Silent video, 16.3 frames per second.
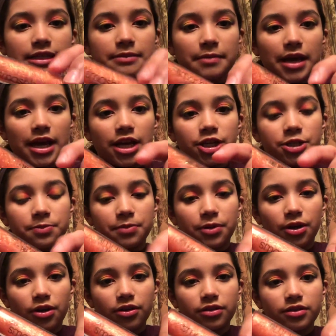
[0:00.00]

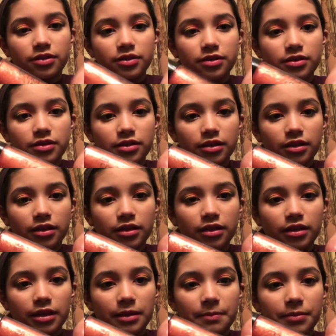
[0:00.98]
Smashbox
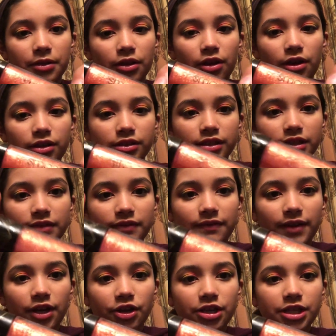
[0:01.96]
lip gloss. It's
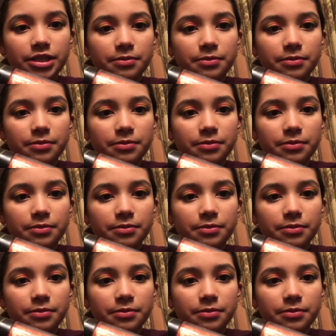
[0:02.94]
very